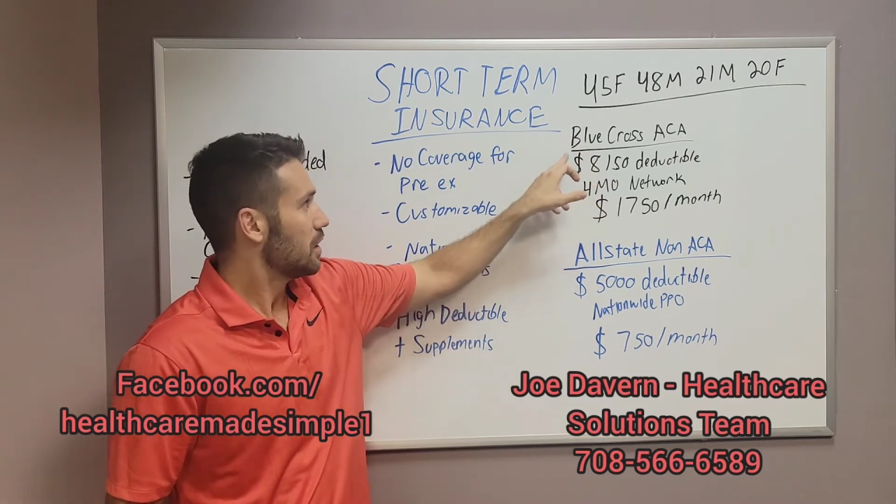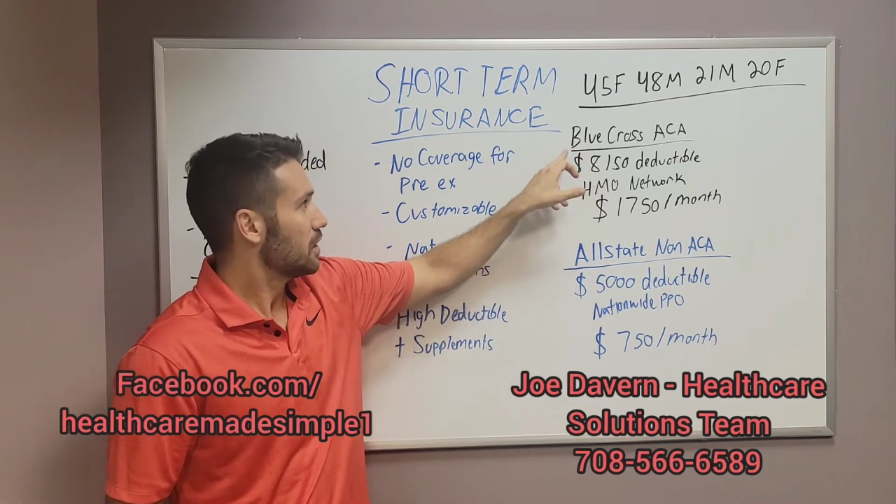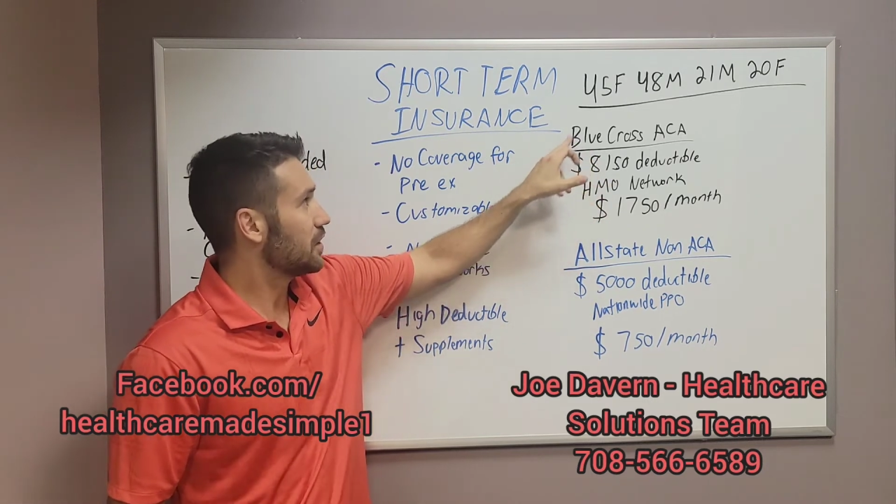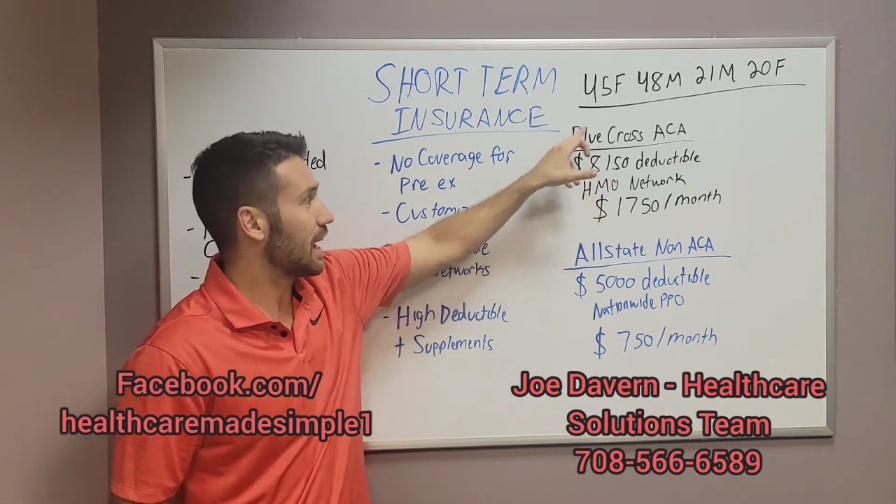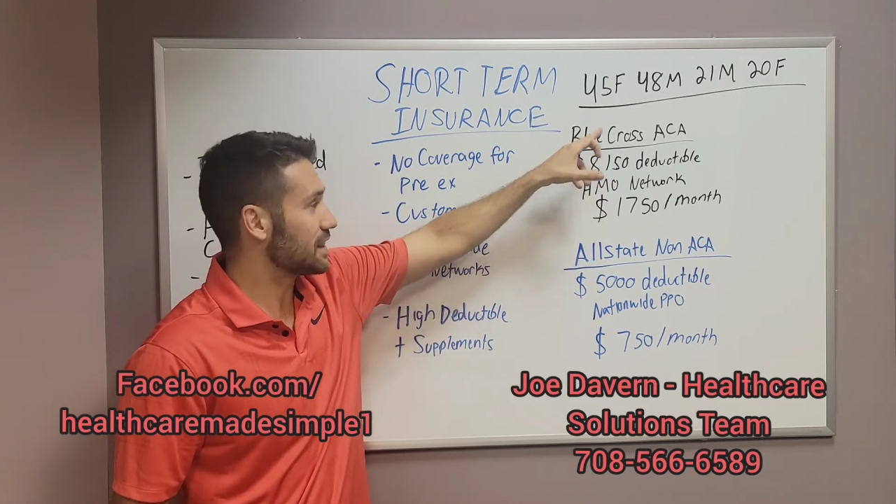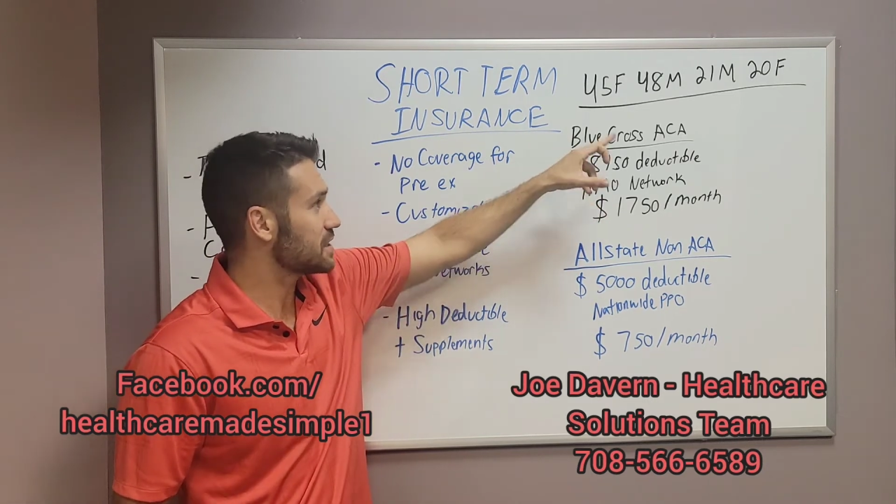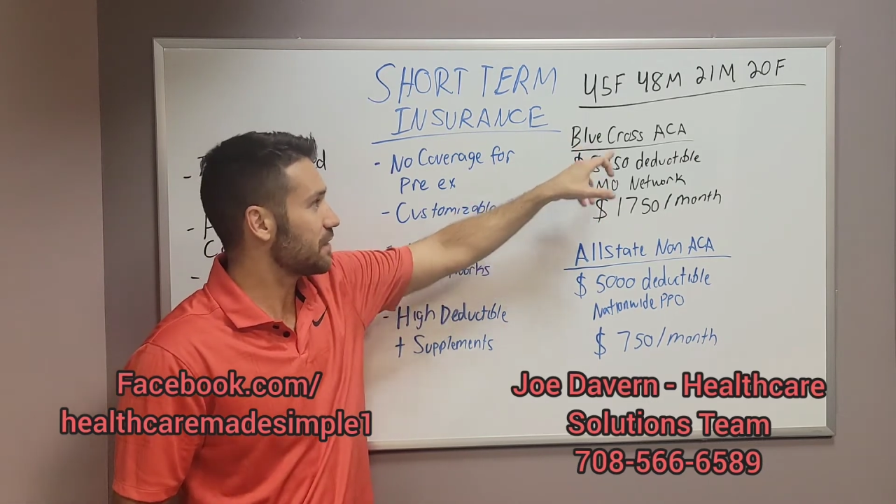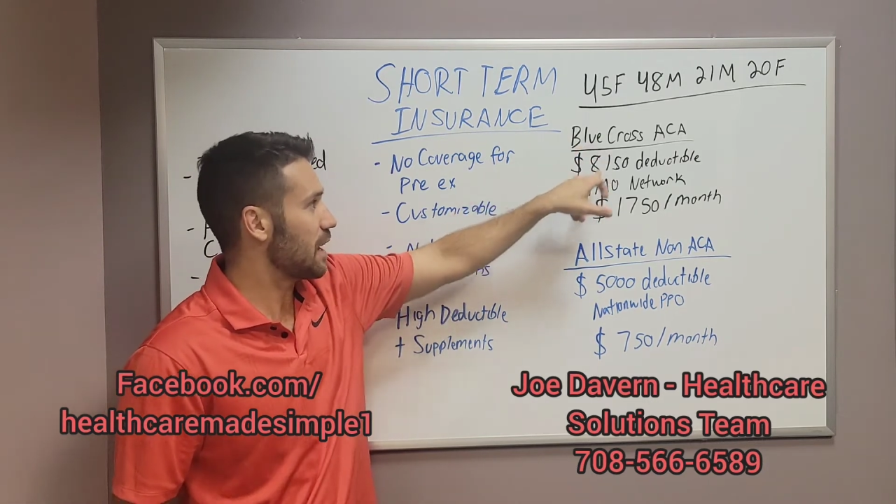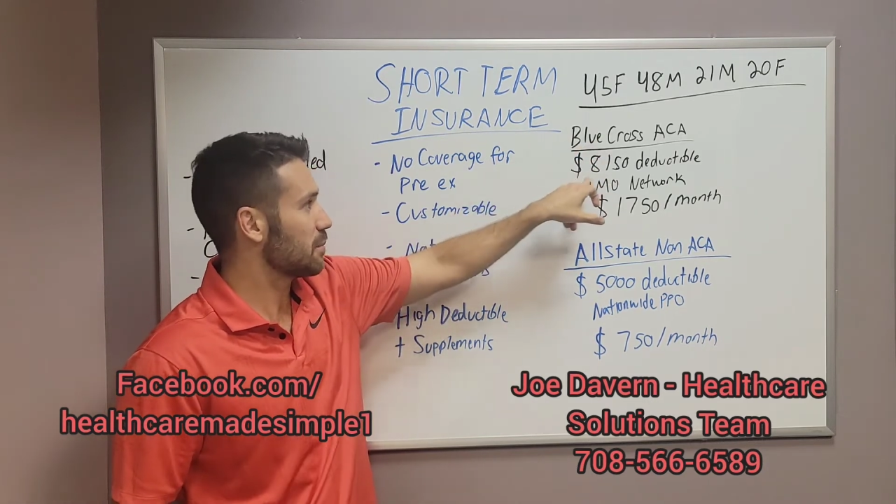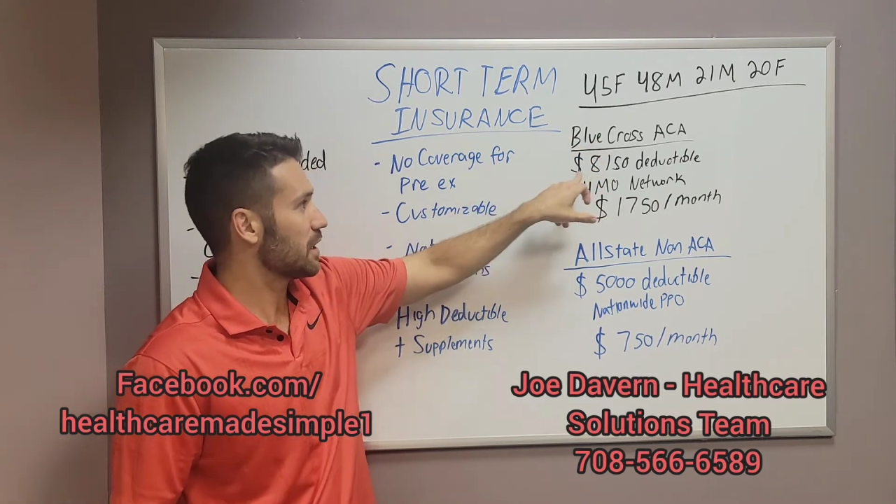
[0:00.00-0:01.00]
You got this
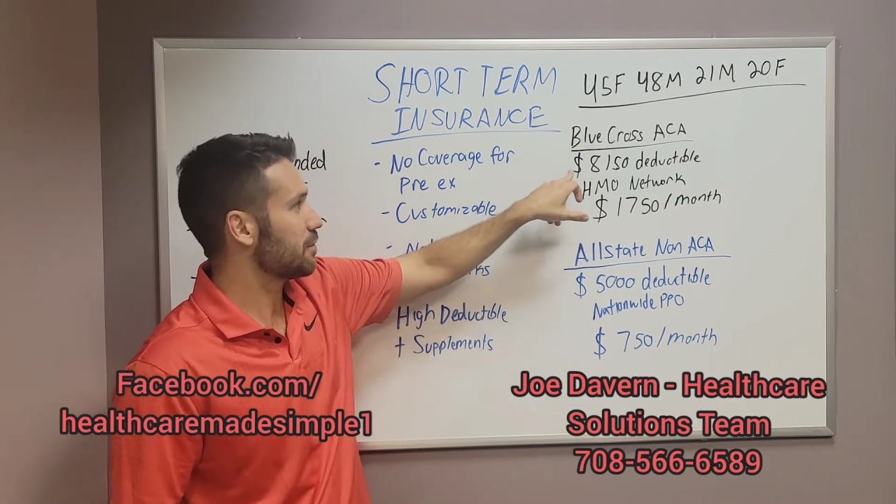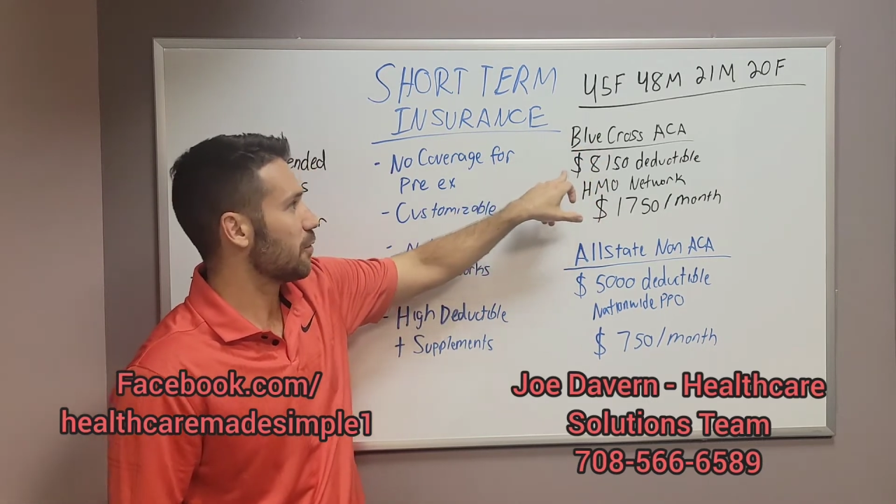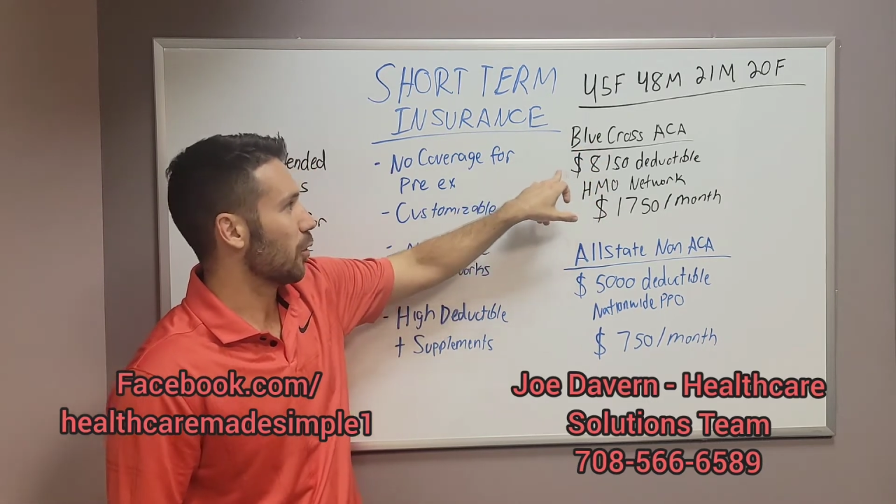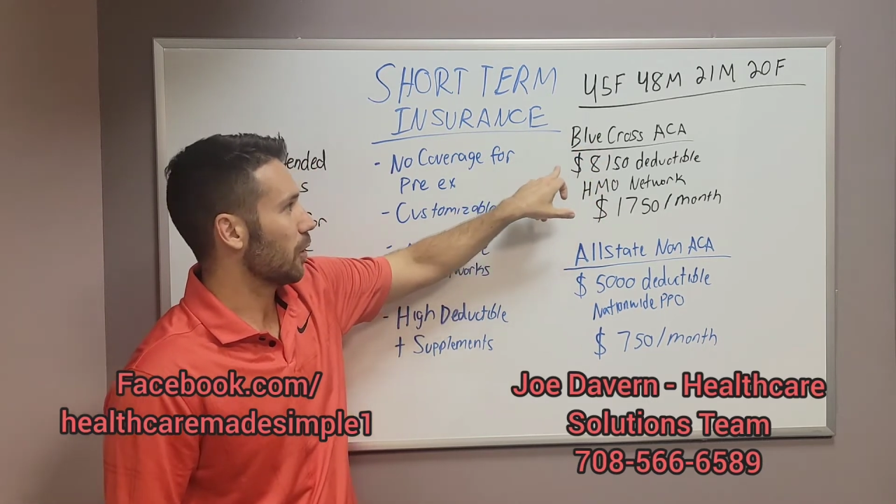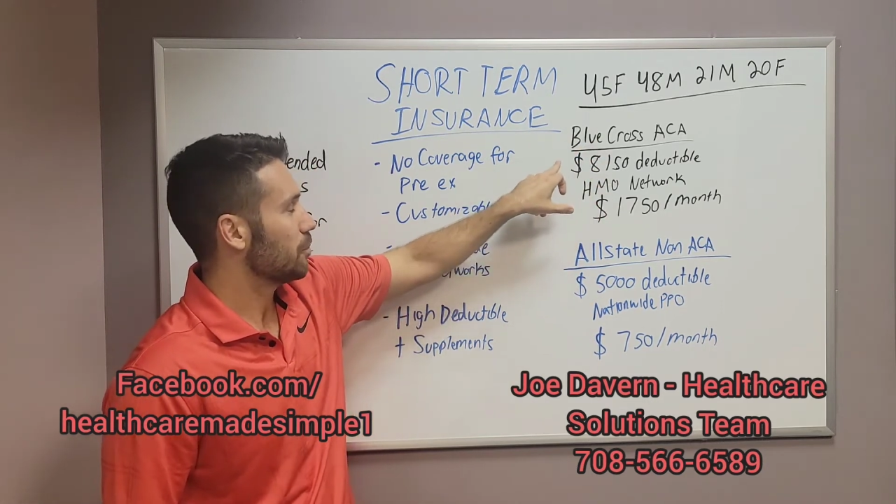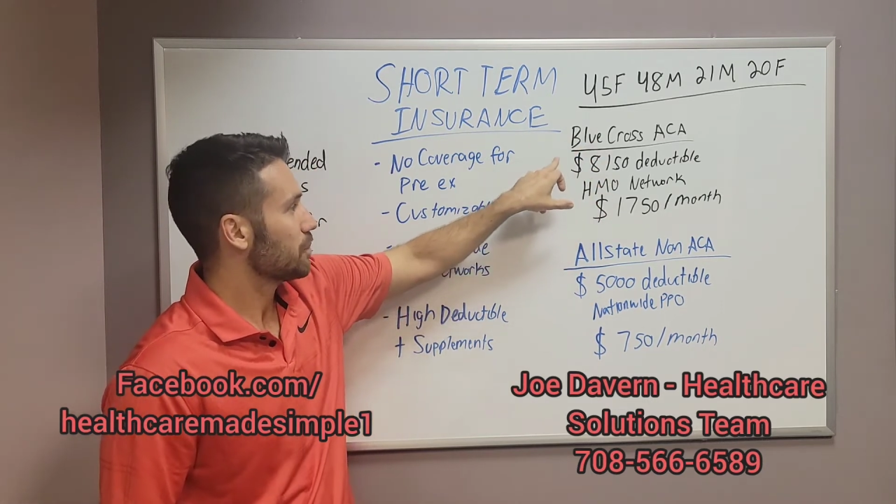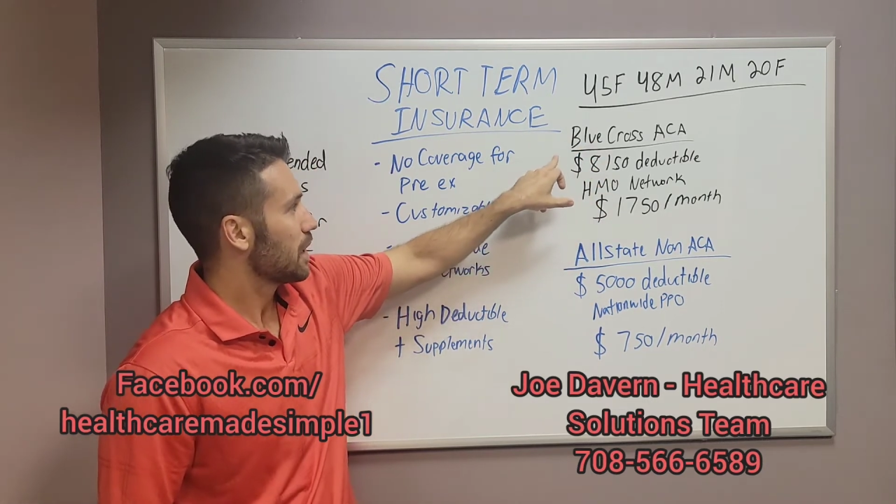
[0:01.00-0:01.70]
family of four.